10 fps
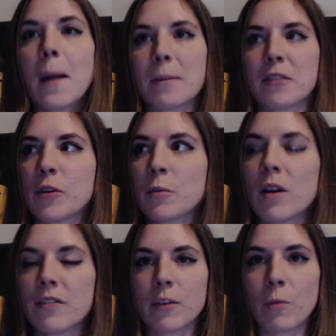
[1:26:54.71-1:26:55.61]
But if we
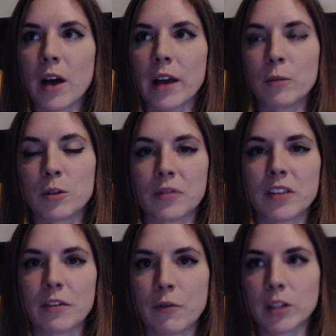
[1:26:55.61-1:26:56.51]
1v1, which we've
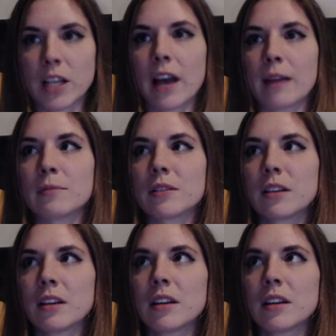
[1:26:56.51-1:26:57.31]
done 4 times,